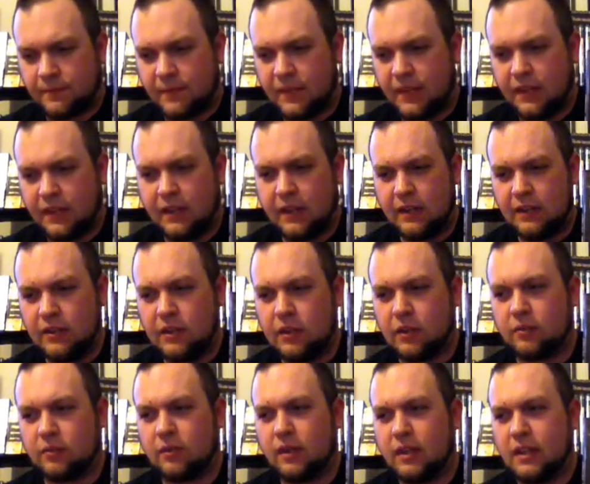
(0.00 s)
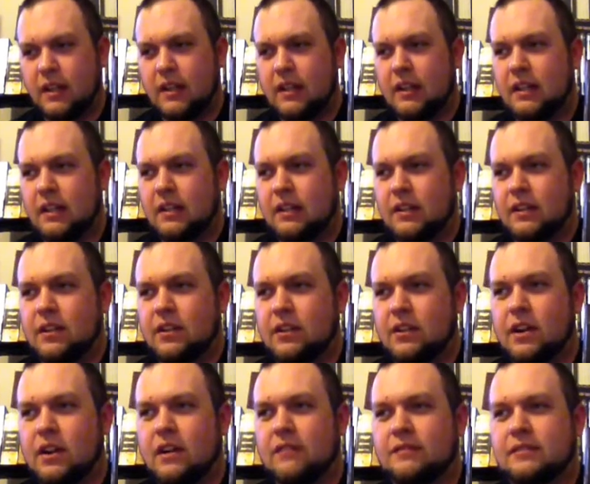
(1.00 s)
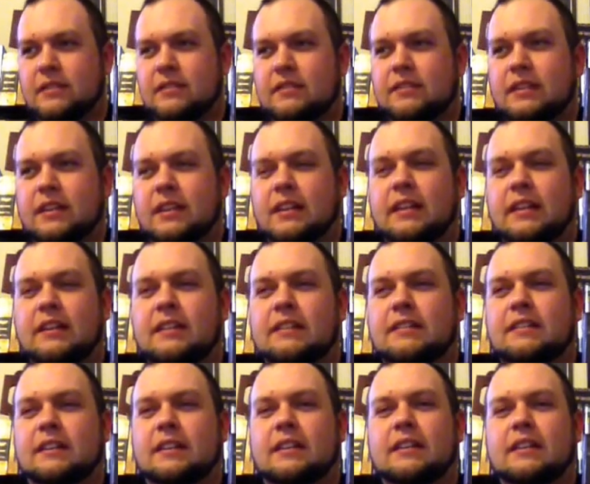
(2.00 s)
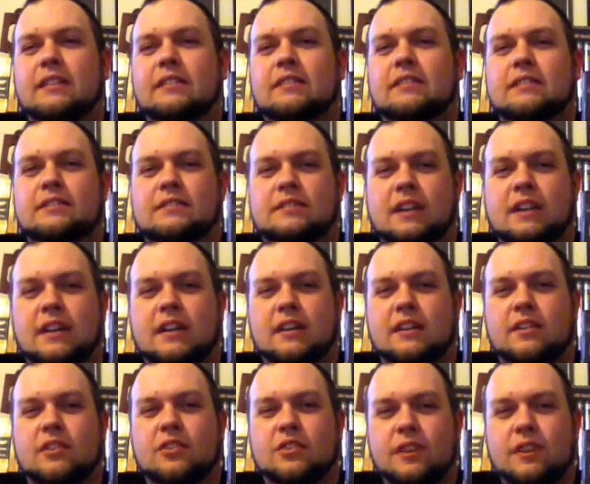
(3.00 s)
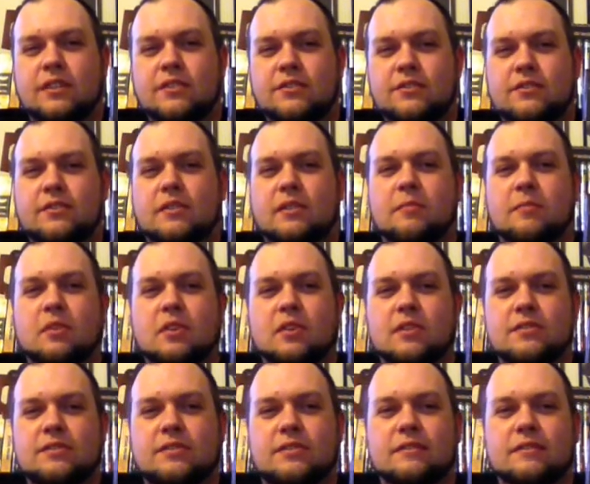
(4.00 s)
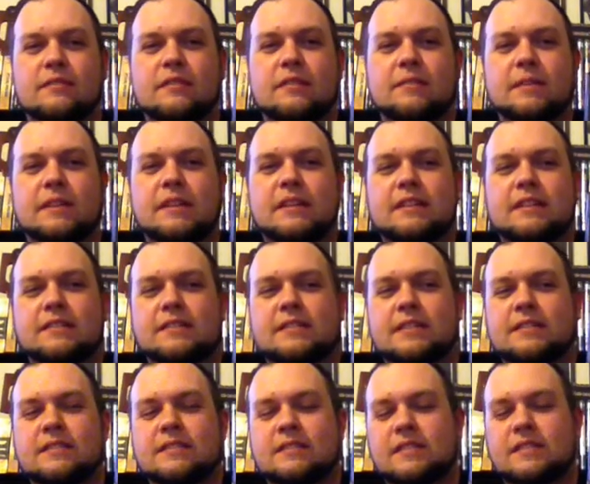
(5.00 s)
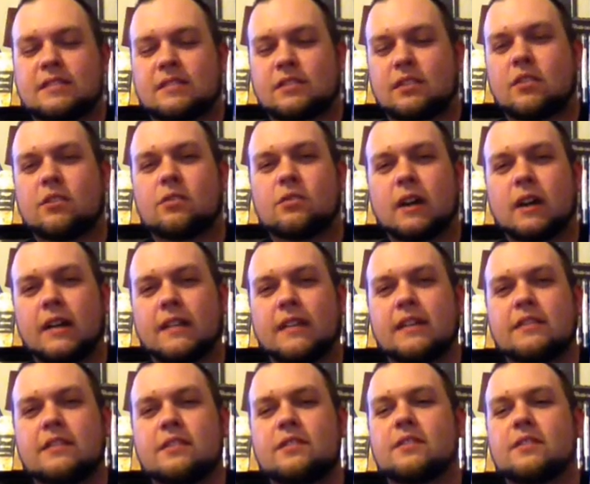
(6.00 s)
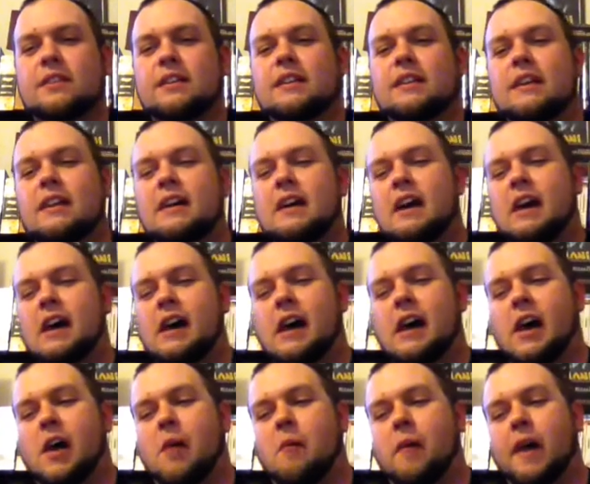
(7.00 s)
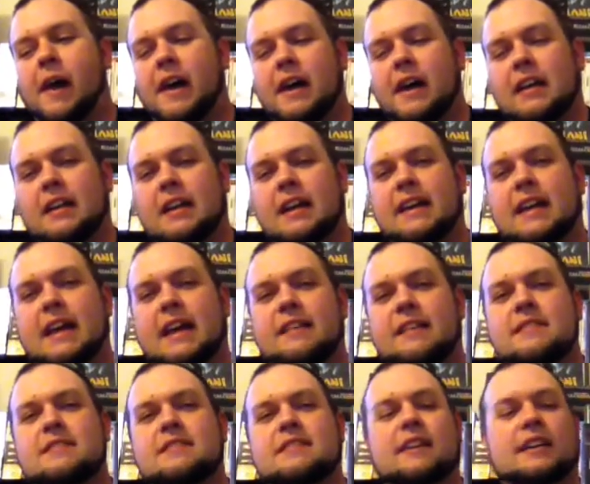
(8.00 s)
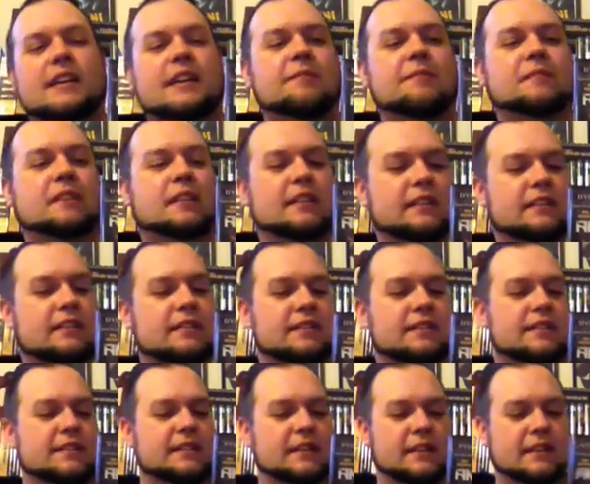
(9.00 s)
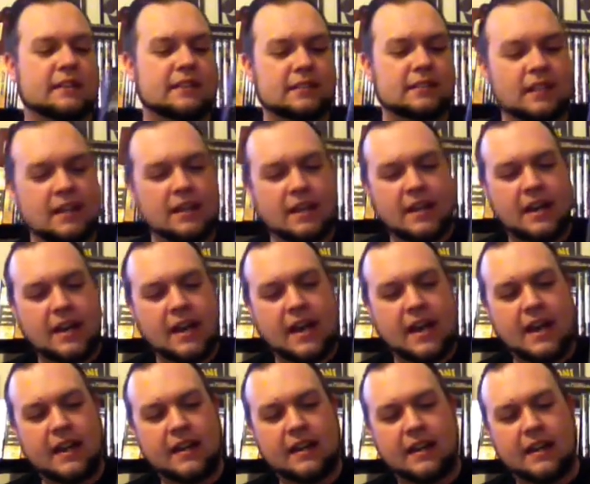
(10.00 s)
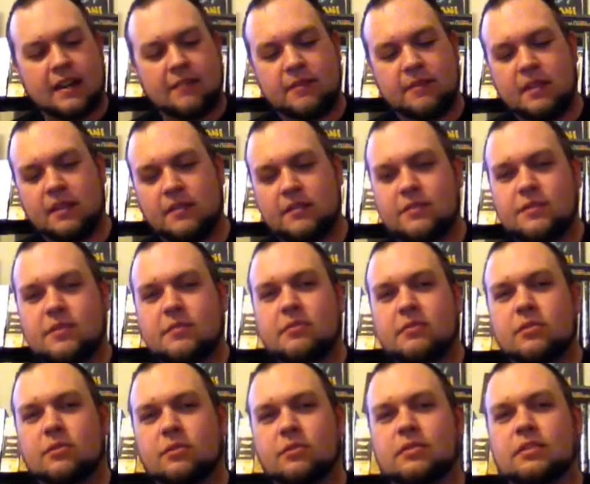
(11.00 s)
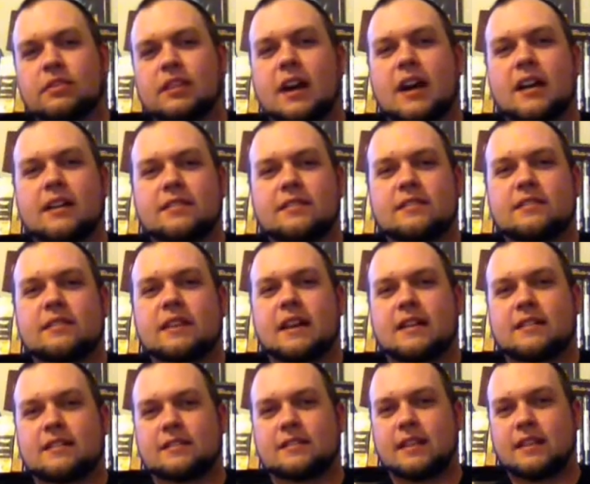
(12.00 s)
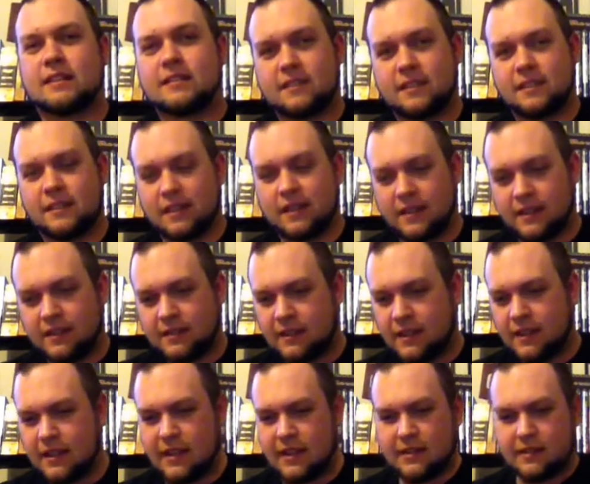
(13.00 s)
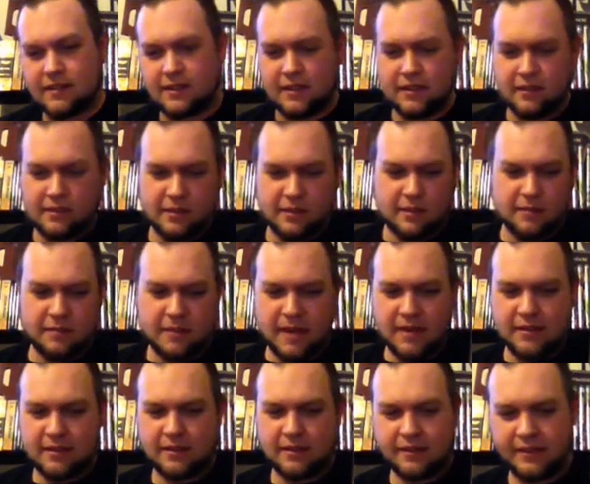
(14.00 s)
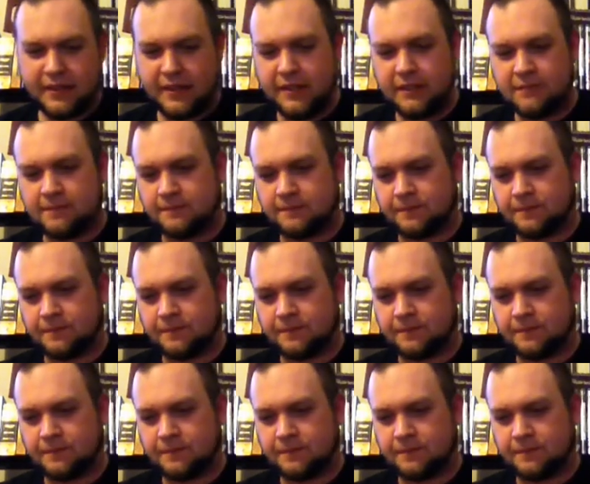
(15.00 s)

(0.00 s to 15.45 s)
You don't know if the killer is like a creature or a person. I mean, it's cool how they do it. I like how they set up the killer in this, and there's some cool stock and slash things in this, and basically,